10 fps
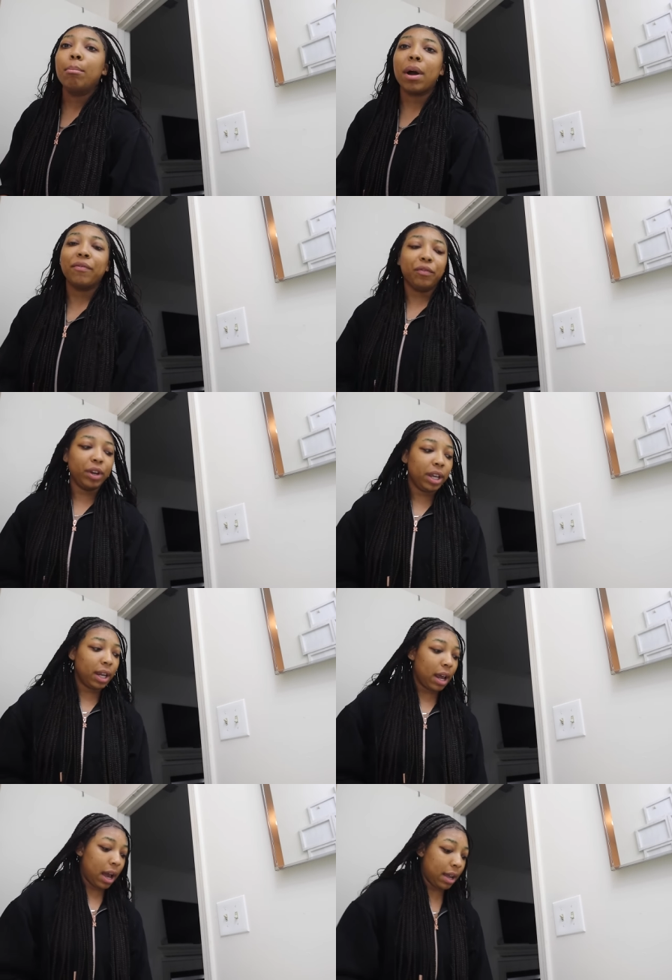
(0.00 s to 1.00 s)
My
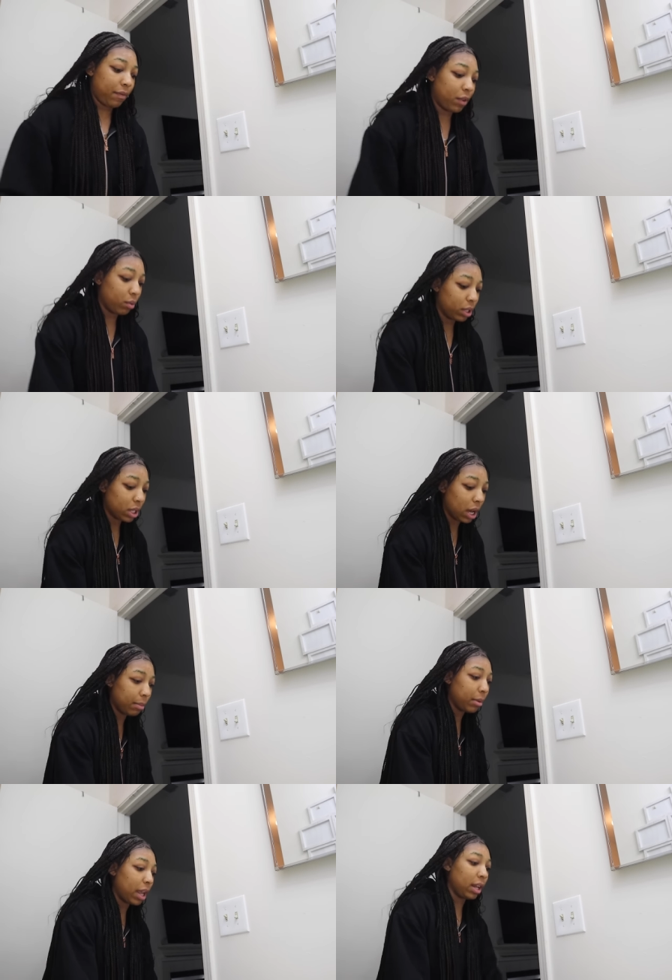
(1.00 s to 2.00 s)
freaking iPhone is
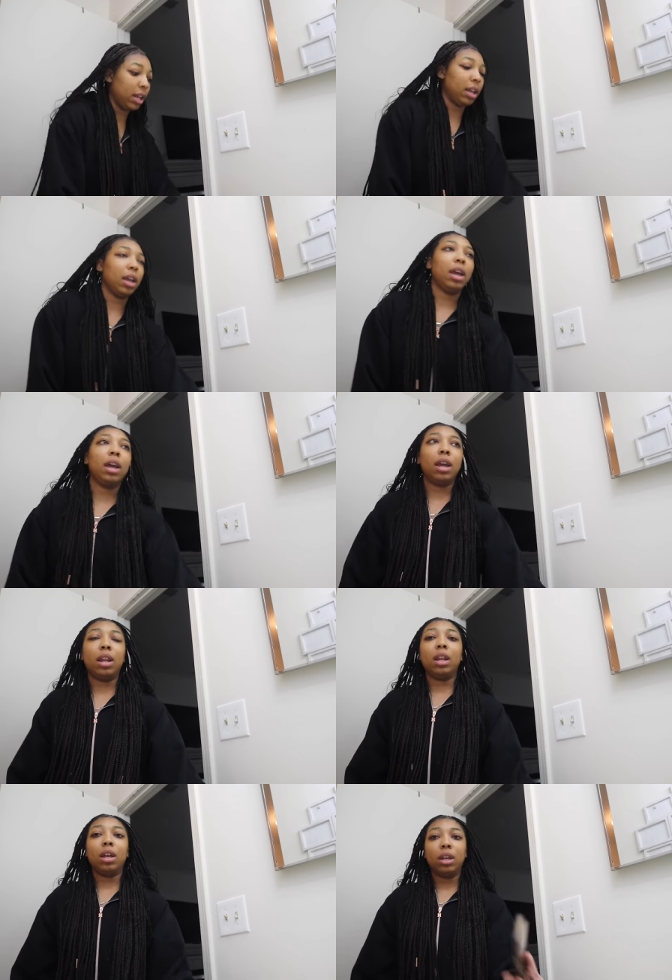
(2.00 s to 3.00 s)
updating
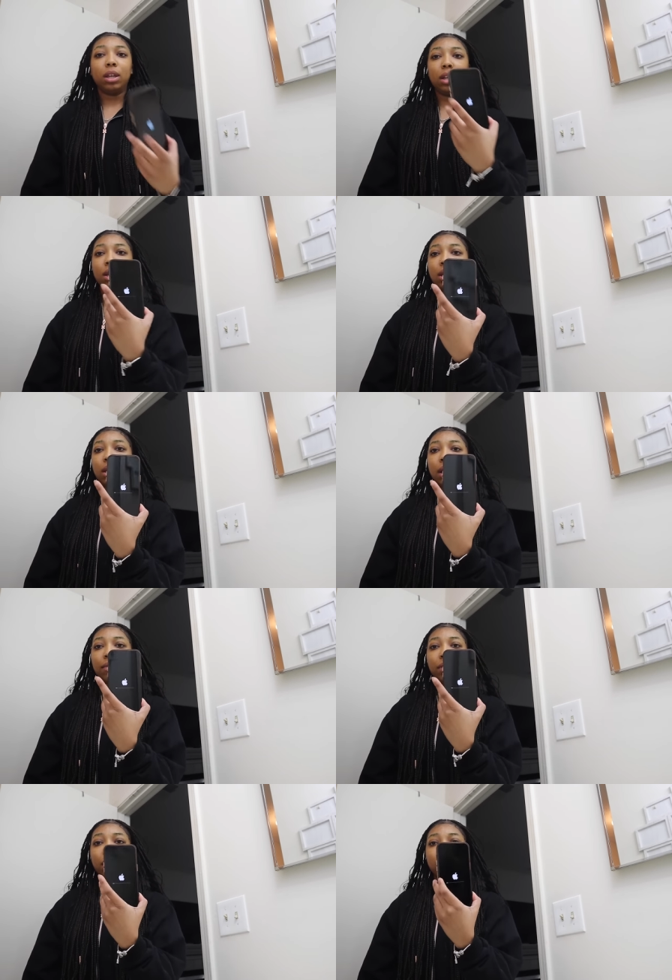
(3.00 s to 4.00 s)
and
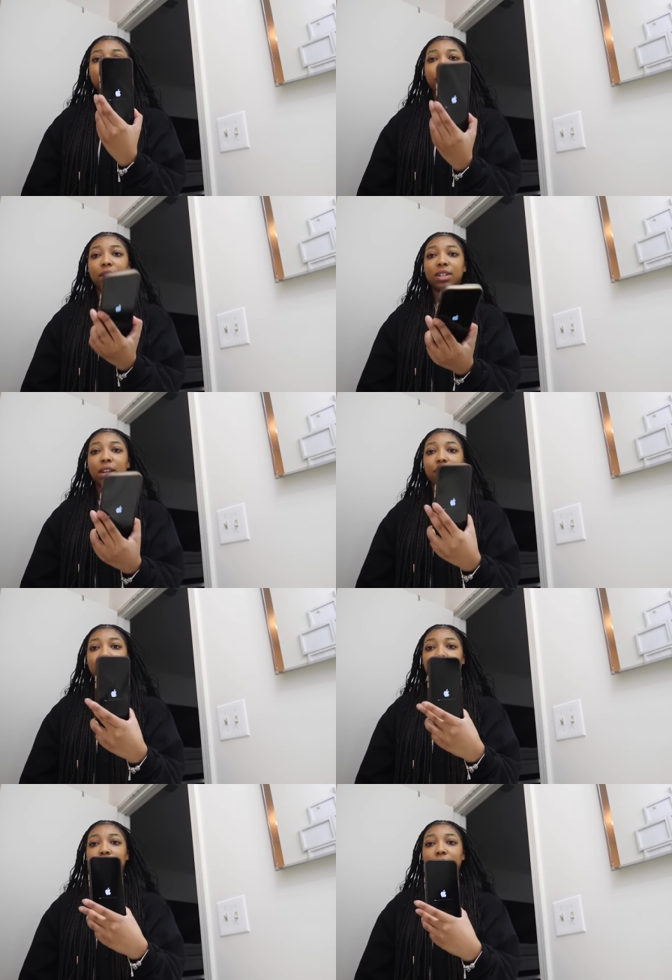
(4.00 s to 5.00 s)
I feel like it's going to take
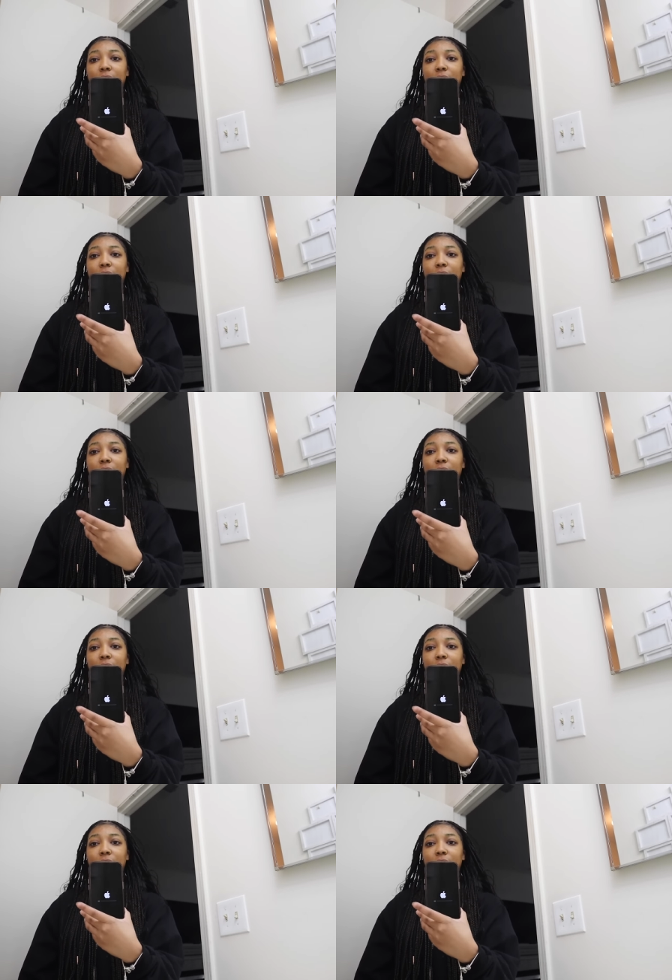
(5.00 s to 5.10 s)
forever.